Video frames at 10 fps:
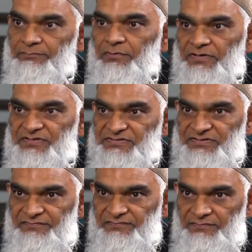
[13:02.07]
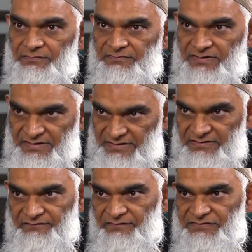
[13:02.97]
importance of the
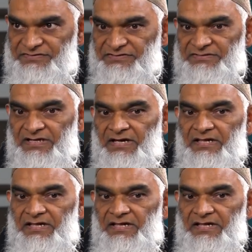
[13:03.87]
negative verses.